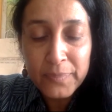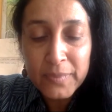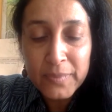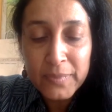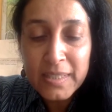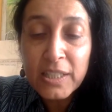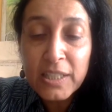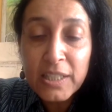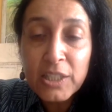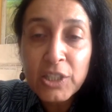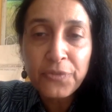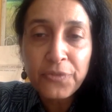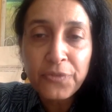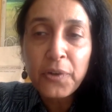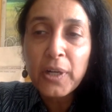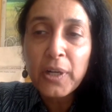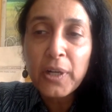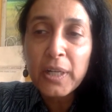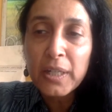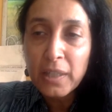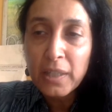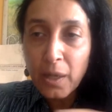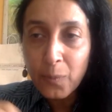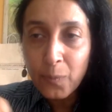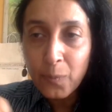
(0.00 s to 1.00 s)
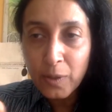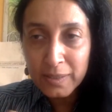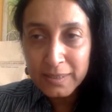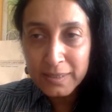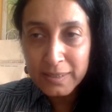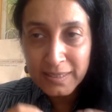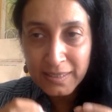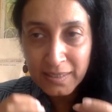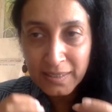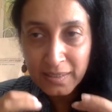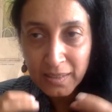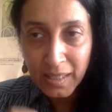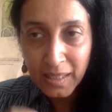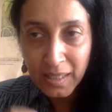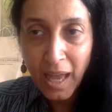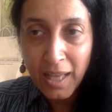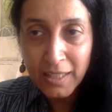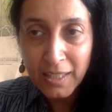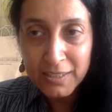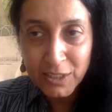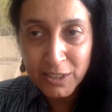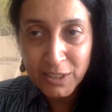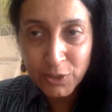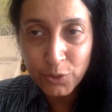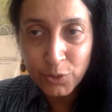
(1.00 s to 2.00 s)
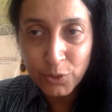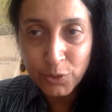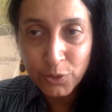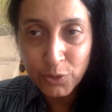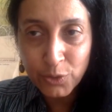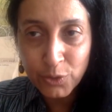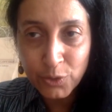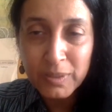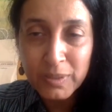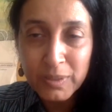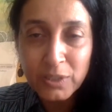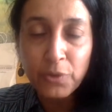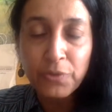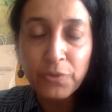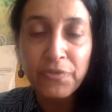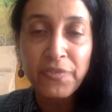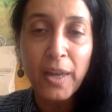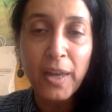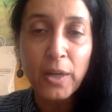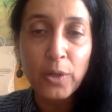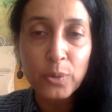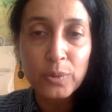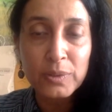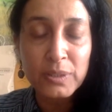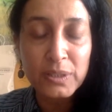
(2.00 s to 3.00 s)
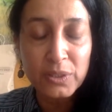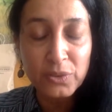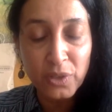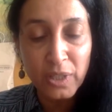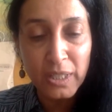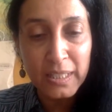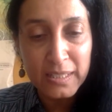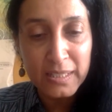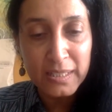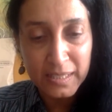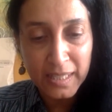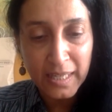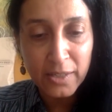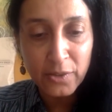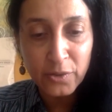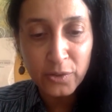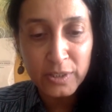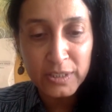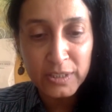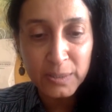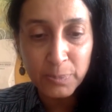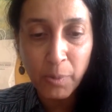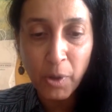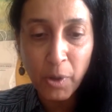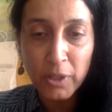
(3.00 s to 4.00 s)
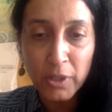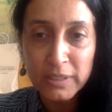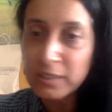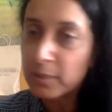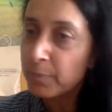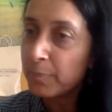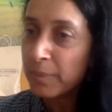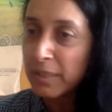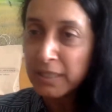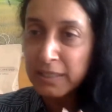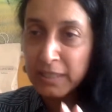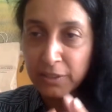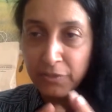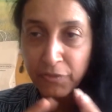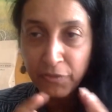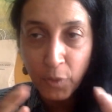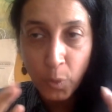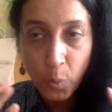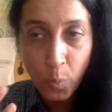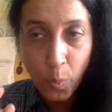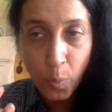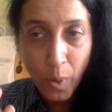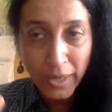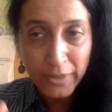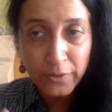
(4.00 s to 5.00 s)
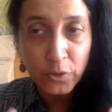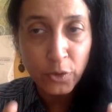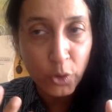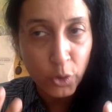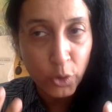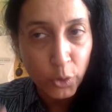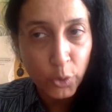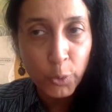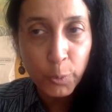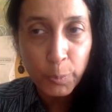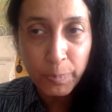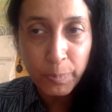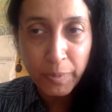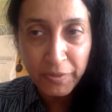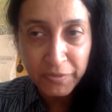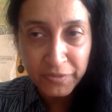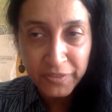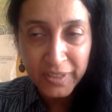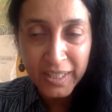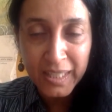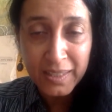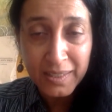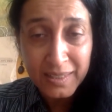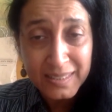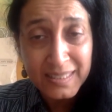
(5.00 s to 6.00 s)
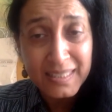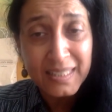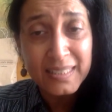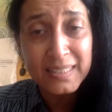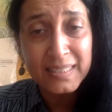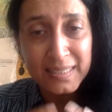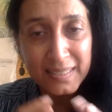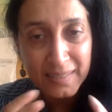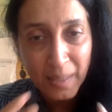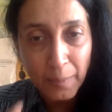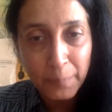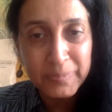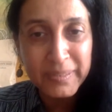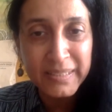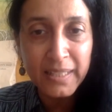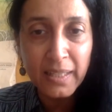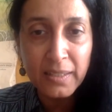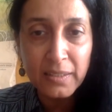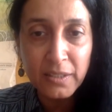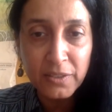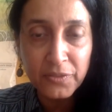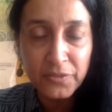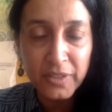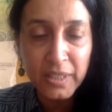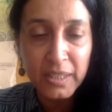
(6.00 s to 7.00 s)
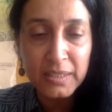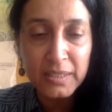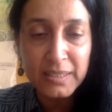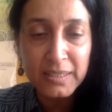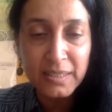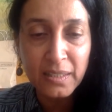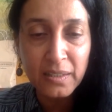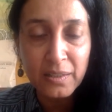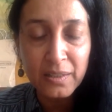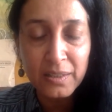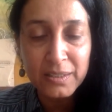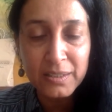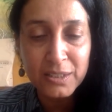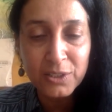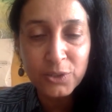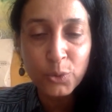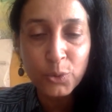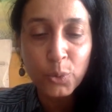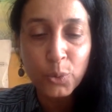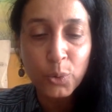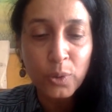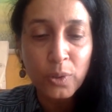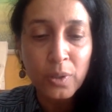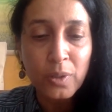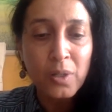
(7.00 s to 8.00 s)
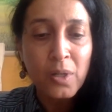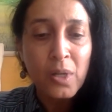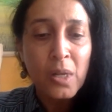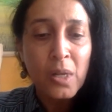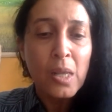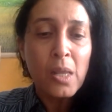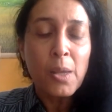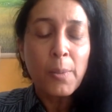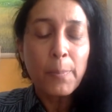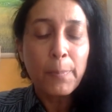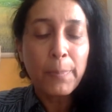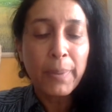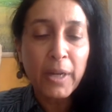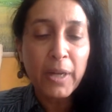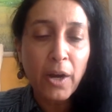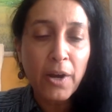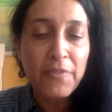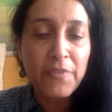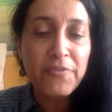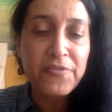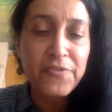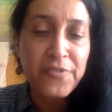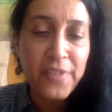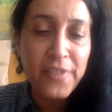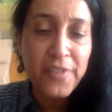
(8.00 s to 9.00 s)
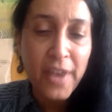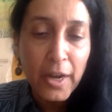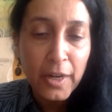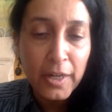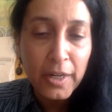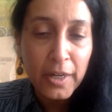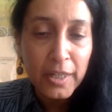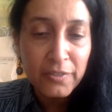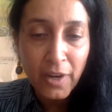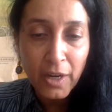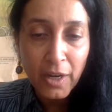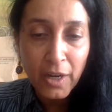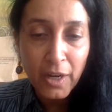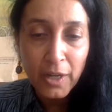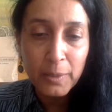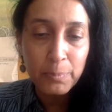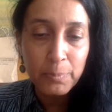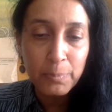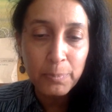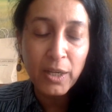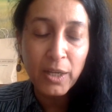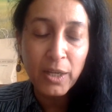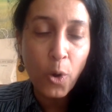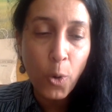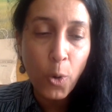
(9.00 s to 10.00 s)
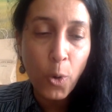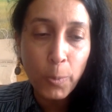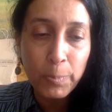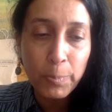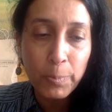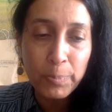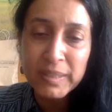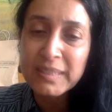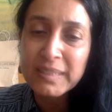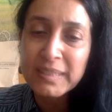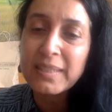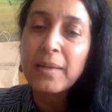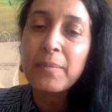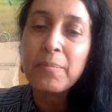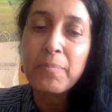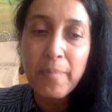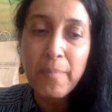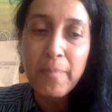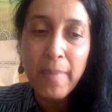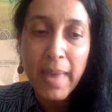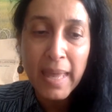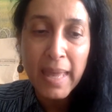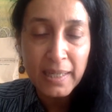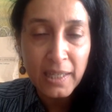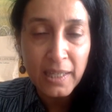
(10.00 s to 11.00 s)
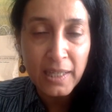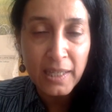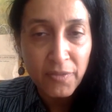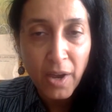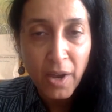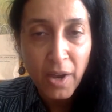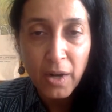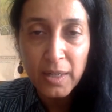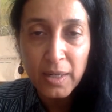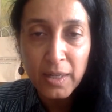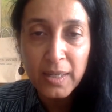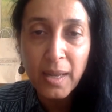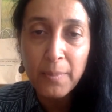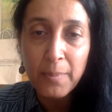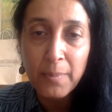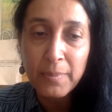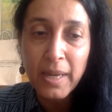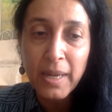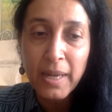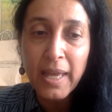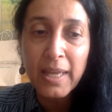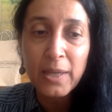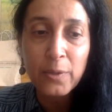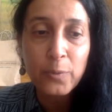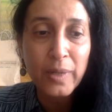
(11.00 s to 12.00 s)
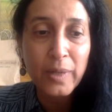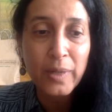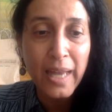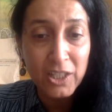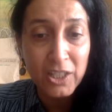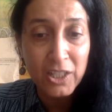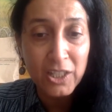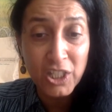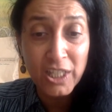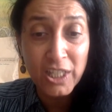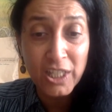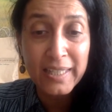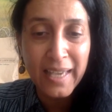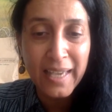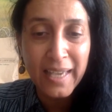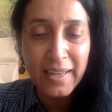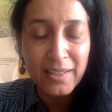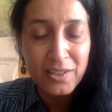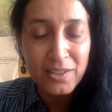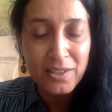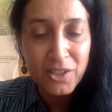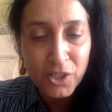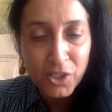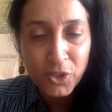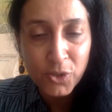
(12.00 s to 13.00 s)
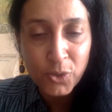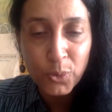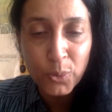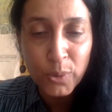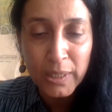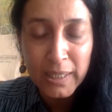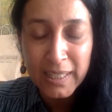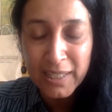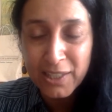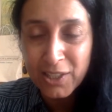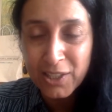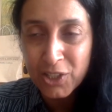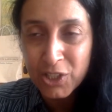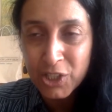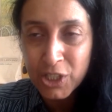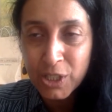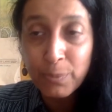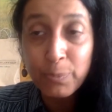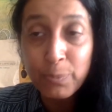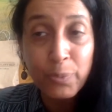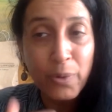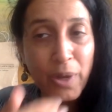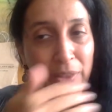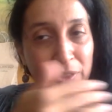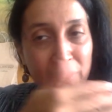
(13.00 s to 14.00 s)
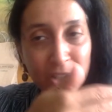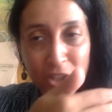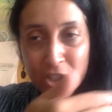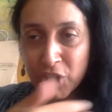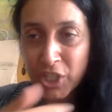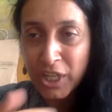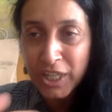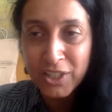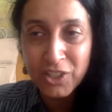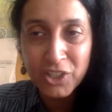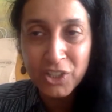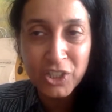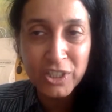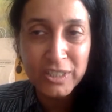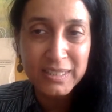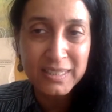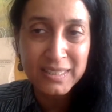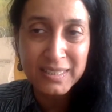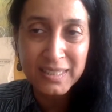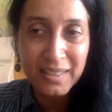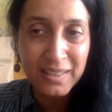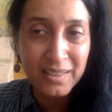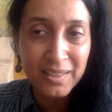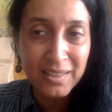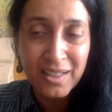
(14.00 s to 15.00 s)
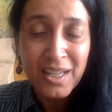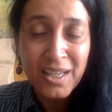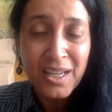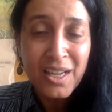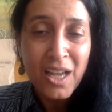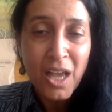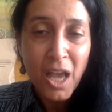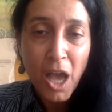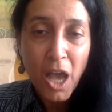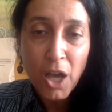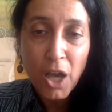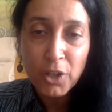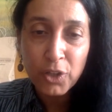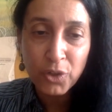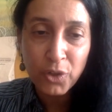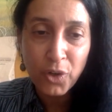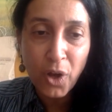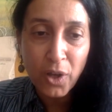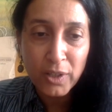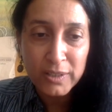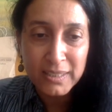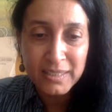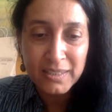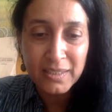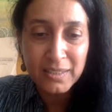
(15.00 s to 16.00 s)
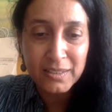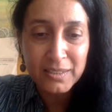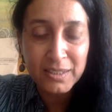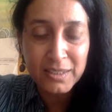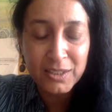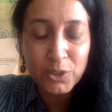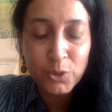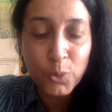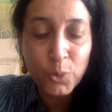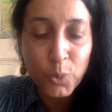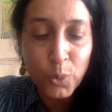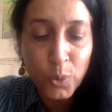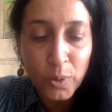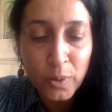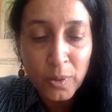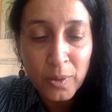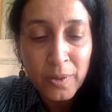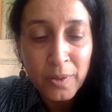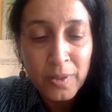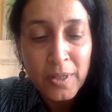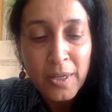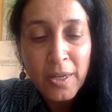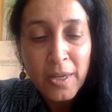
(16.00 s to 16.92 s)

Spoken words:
Teach for India works in classrooms, so fellows really take responsibility for one group of kids, a subset of kids in the school. But our very, very big hope is that many of our alumni will actually get into school leadership where the change is seen across the school.